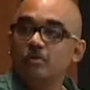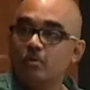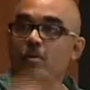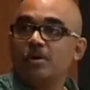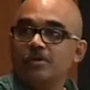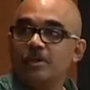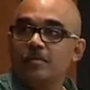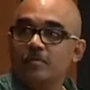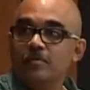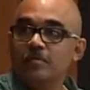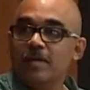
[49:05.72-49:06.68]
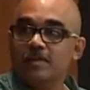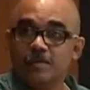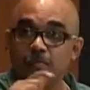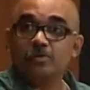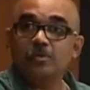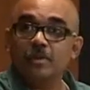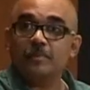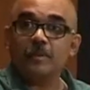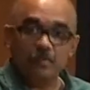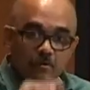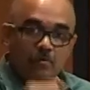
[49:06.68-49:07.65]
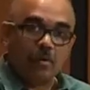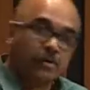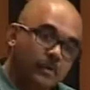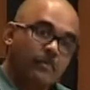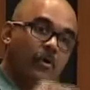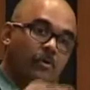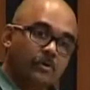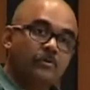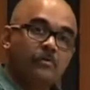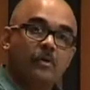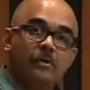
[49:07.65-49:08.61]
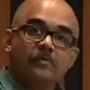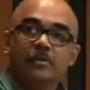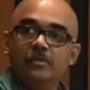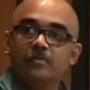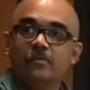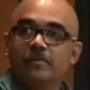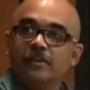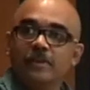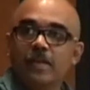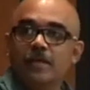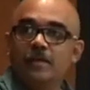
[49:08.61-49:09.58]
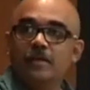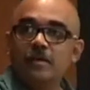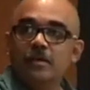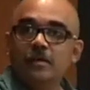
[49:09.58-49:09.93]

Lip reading: to watch that movie, as opposed to the people who have already bought into whatever this movie is saying,